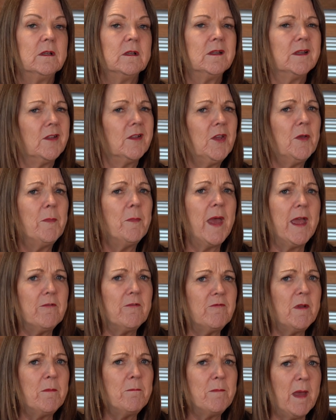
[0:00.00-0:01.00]
Now, you may
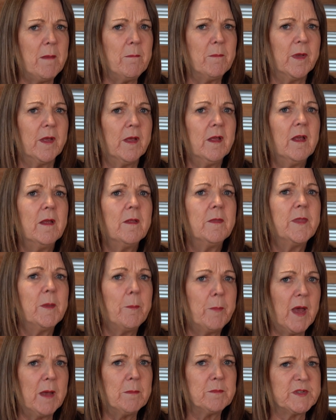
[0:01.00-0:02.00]
remember the
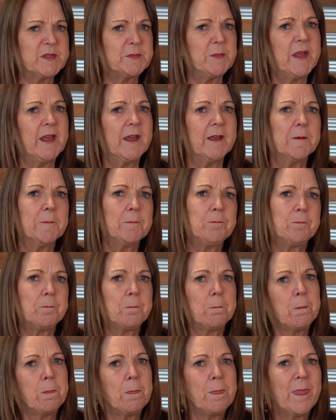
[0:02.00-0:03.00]
Pap smear.
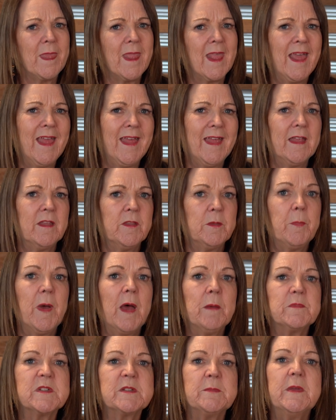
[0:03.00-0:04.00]
The
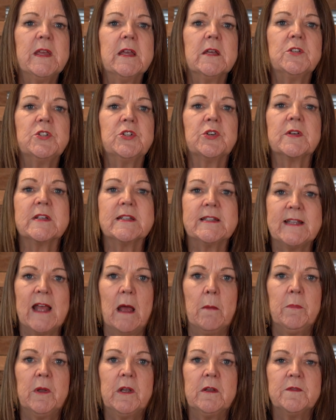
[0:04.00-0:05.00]
Pap smear took a
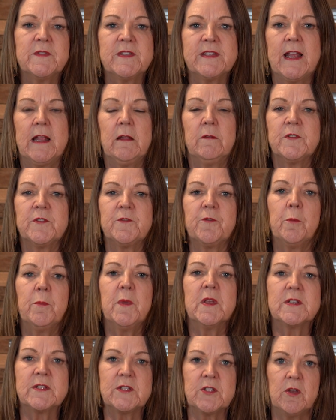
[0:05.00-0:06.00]
sample of cells from
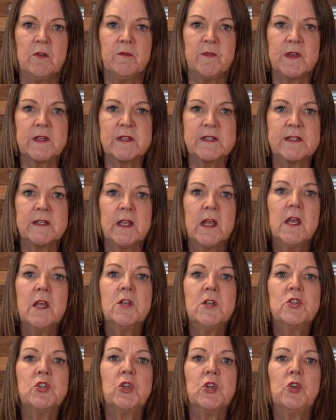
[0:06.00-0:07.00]
your cervix
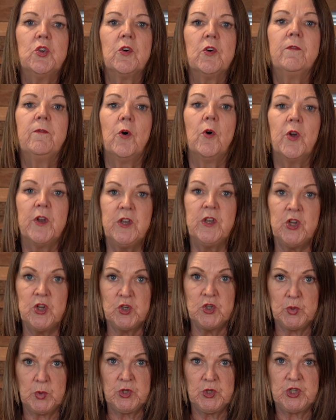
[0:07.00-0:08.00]
to look for
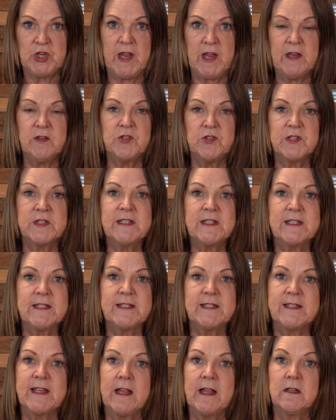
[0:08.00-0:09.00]
unusual changes to
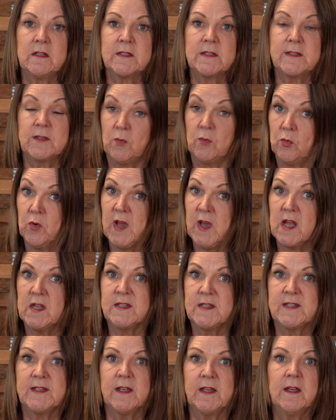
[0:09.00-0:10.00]
cells or
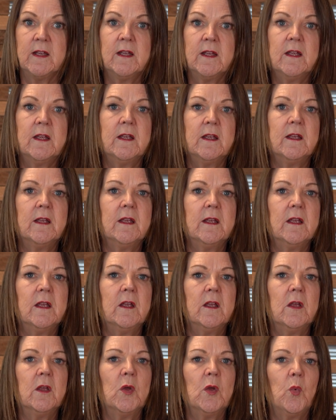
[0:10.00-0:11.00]
cancer.
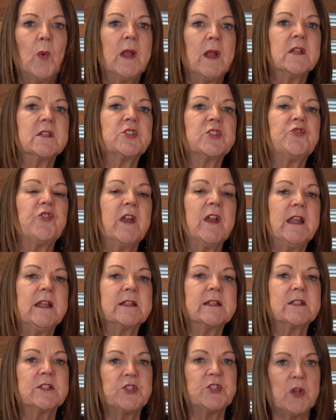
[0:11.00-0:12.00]
While Australia
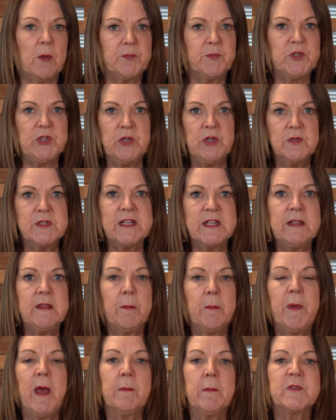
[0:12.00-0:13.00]
stopped using
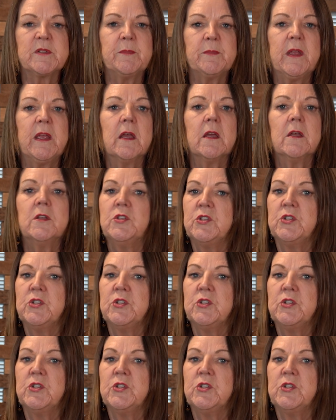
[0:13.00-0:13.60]
the Pap smear in